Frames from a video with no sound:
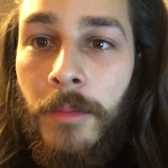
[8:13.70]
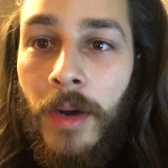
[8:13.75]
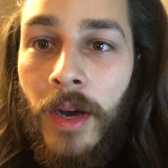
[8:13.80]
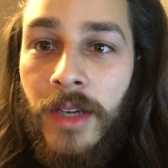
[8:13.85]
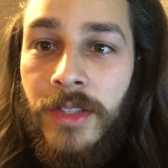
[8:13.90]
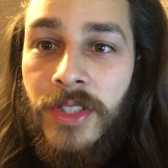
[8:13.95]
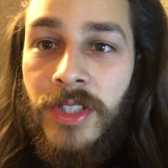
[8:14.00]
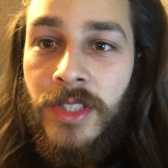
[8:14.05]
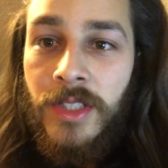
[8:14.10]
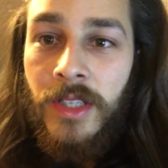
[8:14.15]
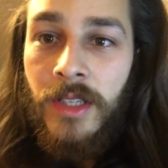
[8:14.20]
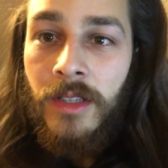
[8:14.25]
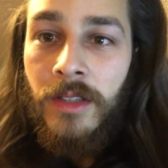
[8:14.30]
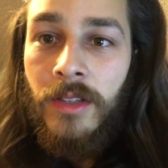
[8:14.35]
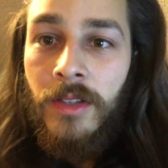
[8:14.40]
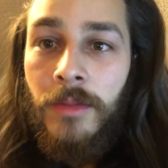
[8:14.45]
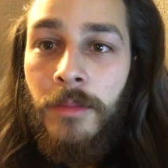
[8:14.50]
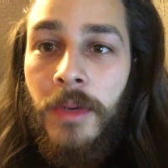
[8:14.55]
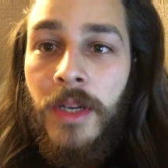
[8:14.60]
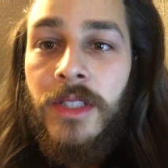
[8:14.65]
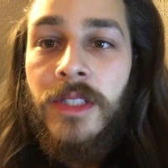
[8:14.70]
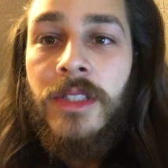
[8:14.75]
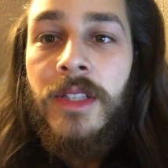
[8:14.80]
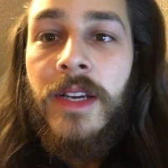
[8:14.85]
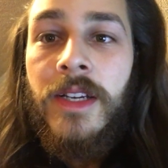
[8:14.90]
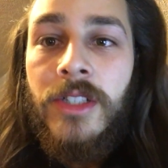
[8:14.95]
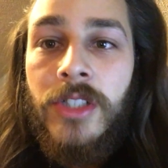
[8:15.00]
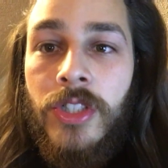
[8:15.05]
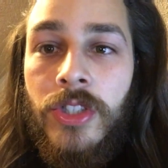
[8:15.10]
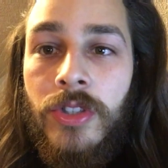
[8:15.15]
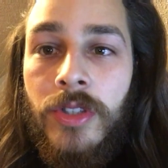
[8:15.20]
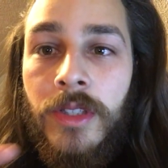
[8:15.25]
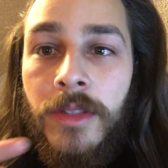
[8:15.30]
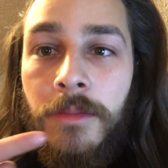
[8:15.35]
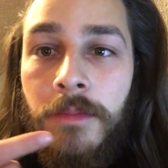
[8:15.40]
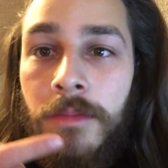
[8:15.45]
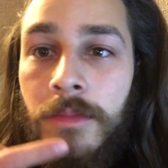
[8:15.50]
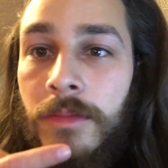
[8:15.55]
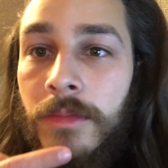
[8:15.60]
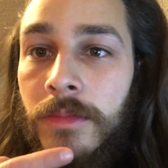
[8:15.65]
I just did a little mustache
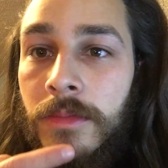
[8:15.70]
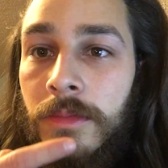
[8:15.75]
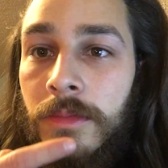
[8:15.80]
trim